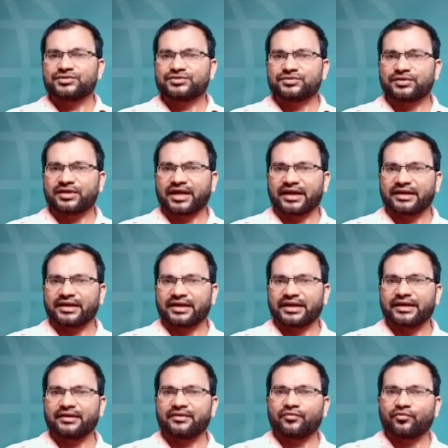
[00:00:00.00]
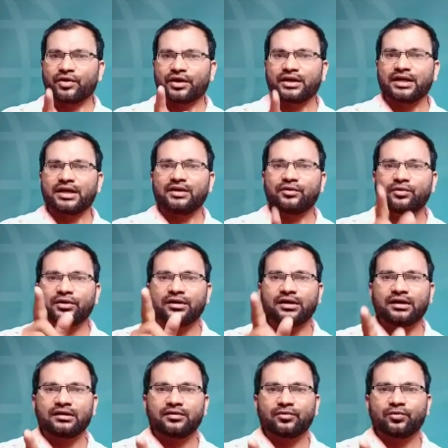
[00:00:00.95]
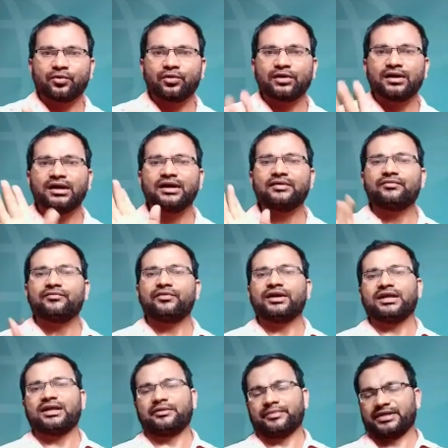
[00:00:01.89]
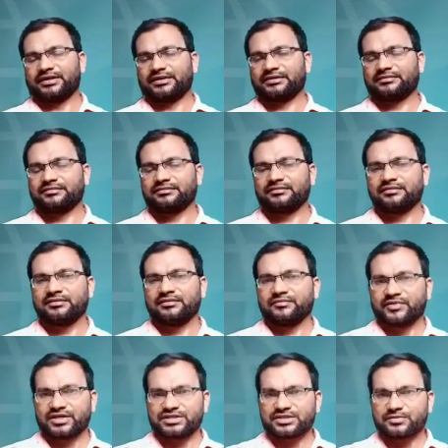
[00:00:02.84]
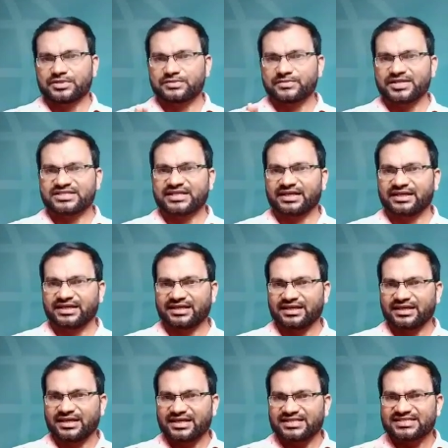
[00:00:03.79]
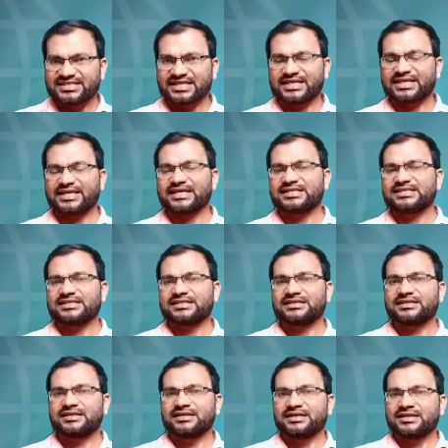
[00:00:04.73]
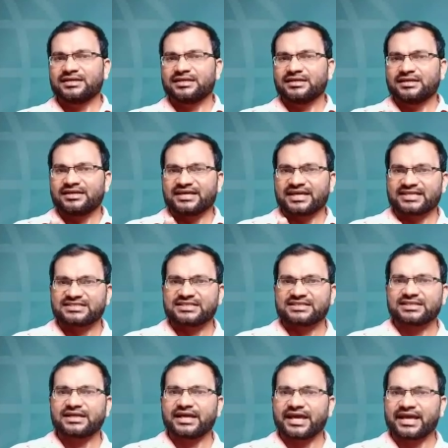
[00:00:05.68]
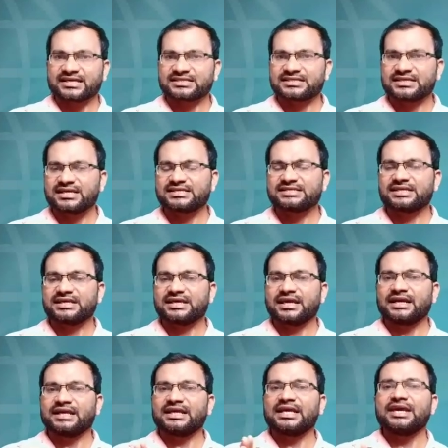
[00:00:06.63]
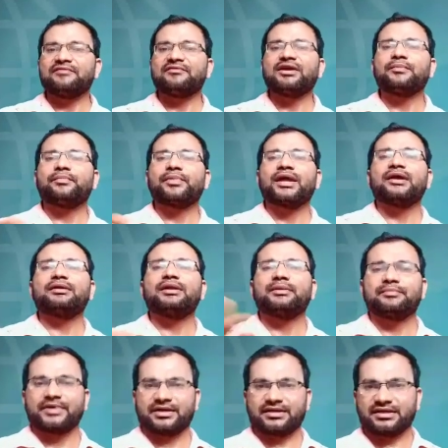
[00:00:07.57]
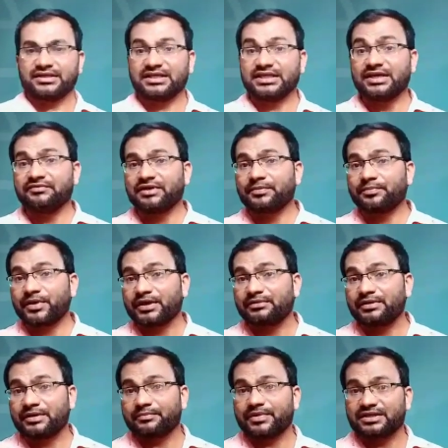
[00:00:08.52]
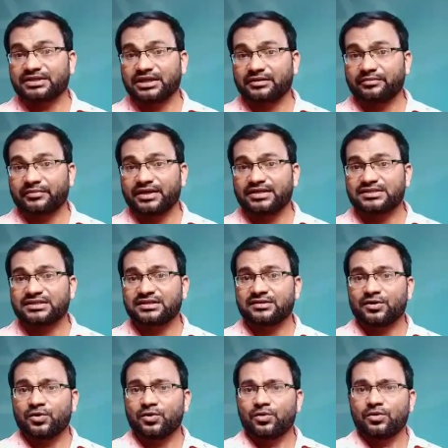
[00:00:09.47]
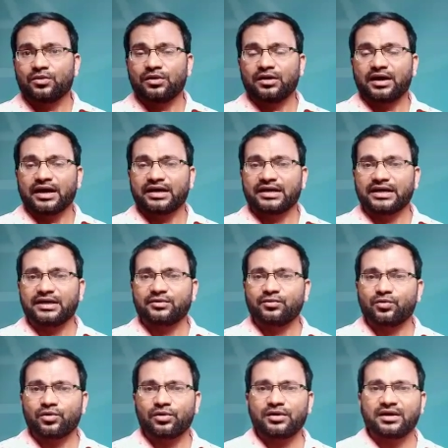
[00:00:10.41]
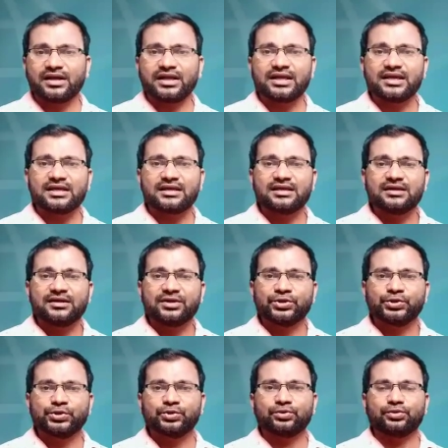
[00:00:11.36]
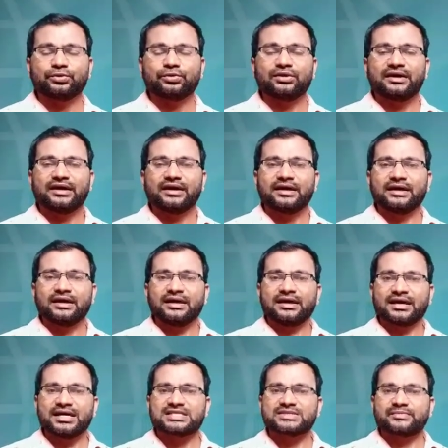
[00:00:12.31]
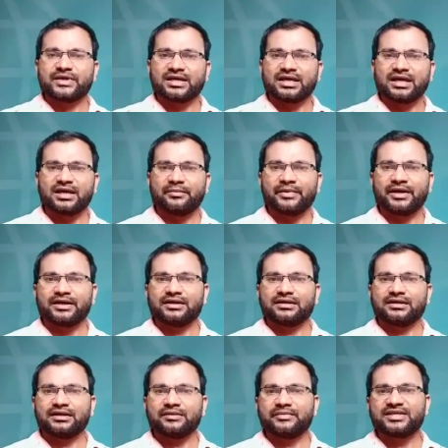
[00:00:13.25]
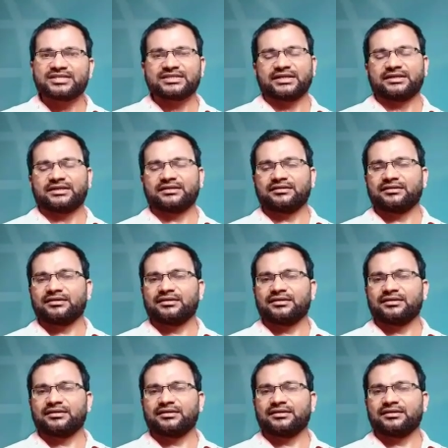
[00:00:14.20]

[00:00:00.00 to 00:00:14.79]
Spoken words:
should contain one and only one element. For suppose my set C is x that x is an even prime number. Even prime number. That means I get only 2 as my element in my set.